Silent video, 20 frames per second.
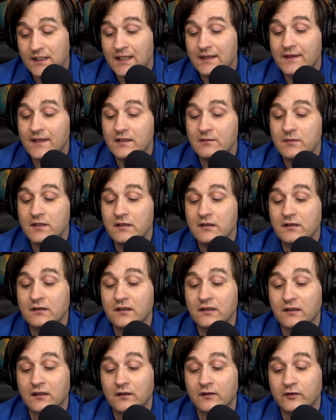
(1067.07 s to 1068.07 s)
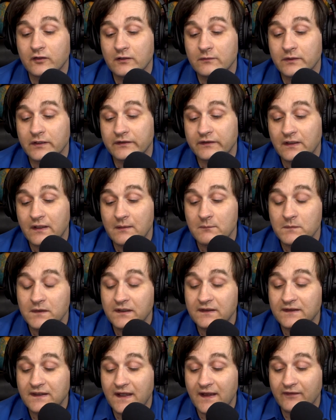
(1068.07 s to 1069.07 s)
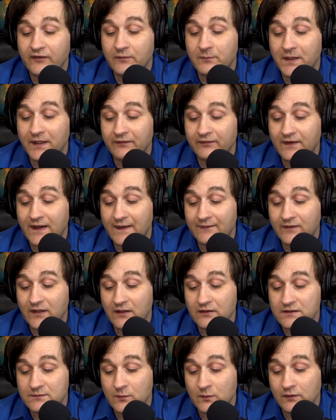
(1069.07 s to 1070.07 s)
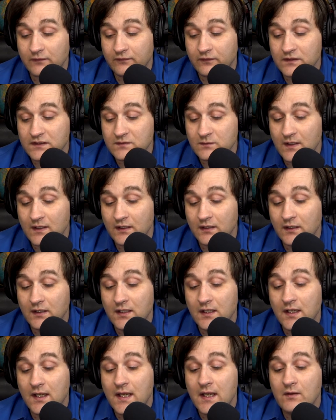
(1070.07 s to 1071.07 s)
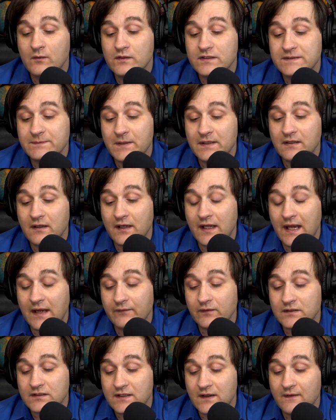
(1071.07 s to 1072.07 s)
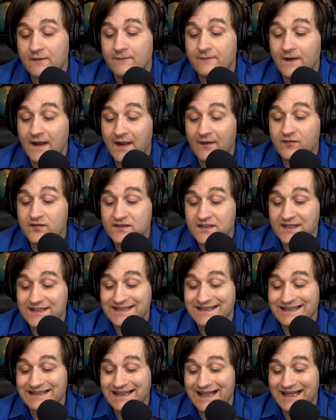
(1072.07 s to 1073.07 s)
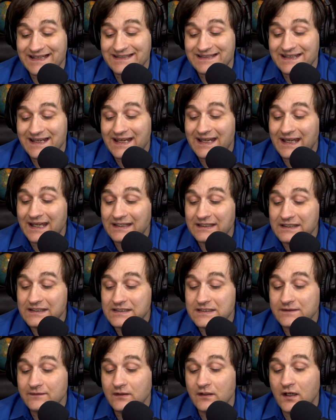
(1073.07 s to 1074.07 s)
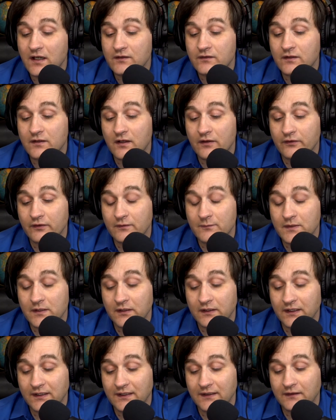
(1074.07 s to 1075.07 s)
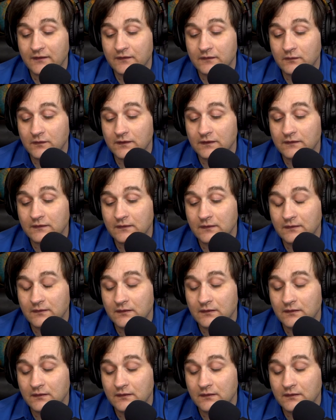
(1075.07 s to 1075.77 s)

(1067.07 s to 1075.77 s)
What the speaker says: Then American consumers, because they have to pay $5 more for a sweater, will spend on average 5 cents less in each of 100 other American industries.